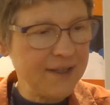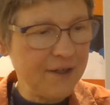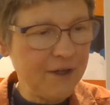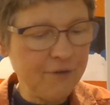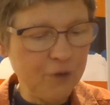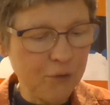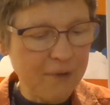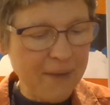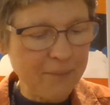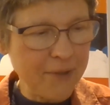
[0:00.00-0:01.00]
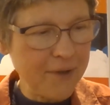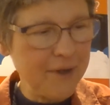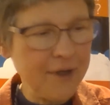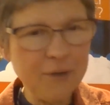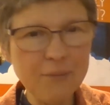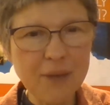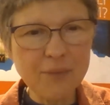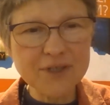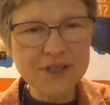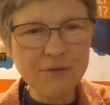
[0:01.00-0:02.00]
of your ramp by
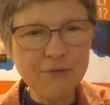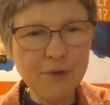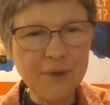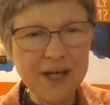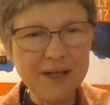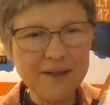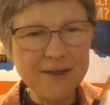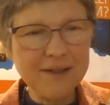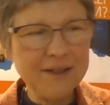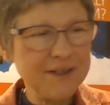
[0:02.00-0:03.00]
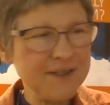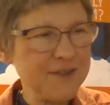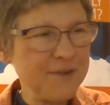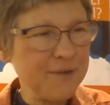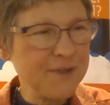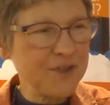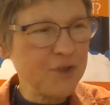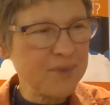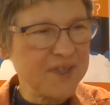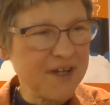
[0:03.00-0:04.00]
putting a ruler to the
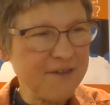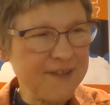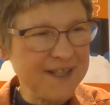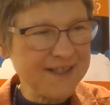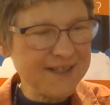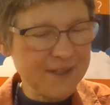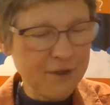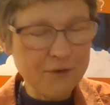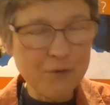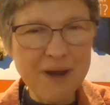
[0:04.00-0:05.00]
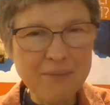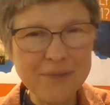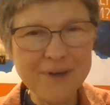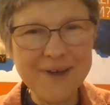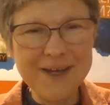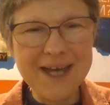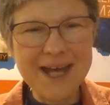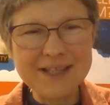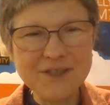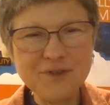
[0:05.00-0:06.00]
top surface of the ramp
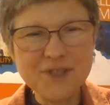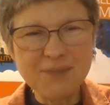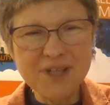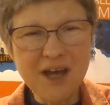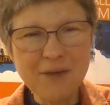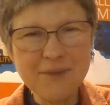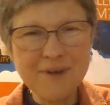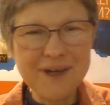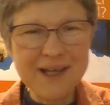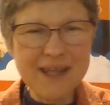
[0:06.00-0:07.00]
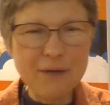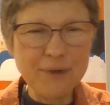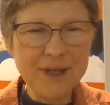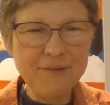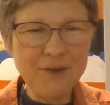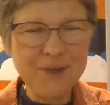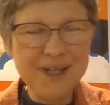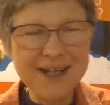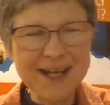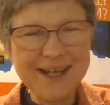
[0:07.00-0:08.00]
as you tip it up, and that will give you an
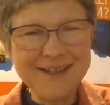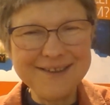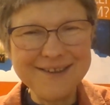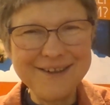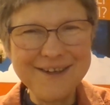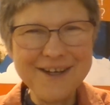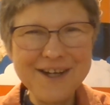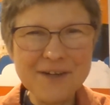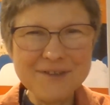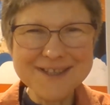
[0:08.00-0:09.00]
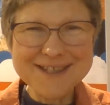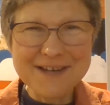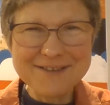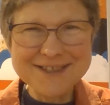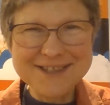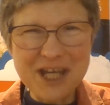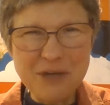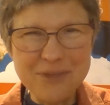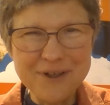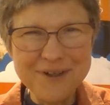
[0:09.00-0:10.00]
indication of just how
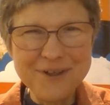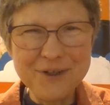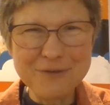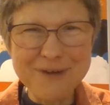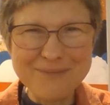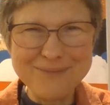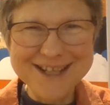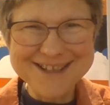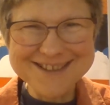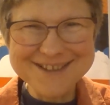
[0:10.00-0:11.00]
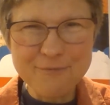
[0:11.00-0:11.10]
steep your ramp is.